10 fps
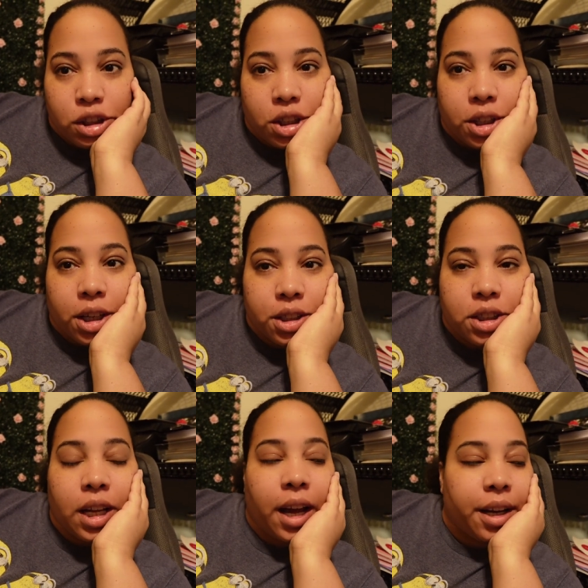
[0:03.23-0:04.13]
Your girl's
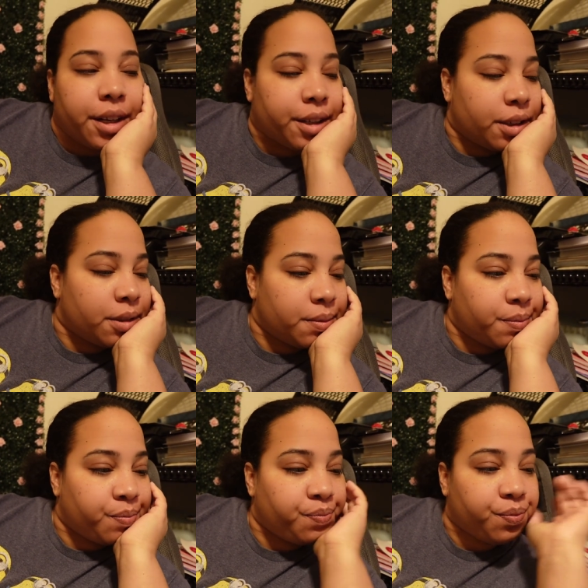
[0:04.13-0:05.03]
tired.
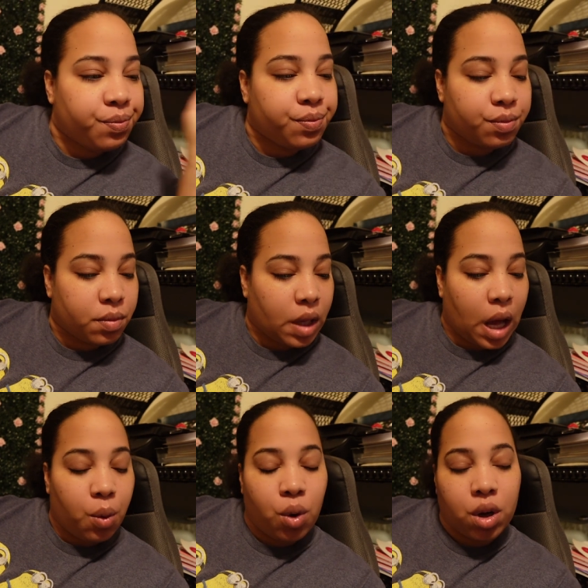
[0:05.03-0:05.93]

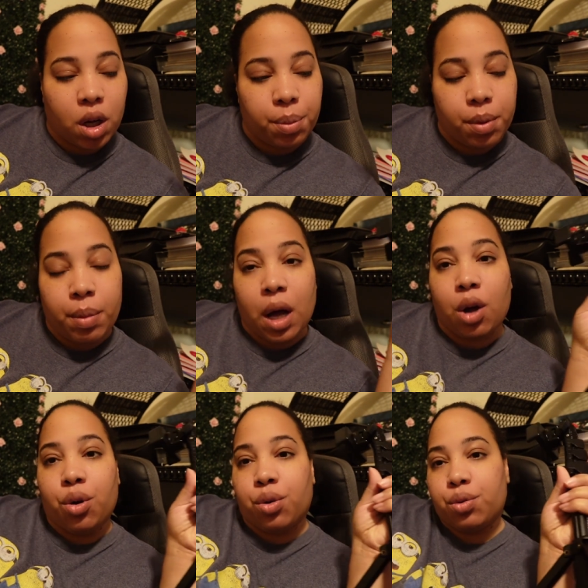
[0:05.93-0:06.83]
I woke up about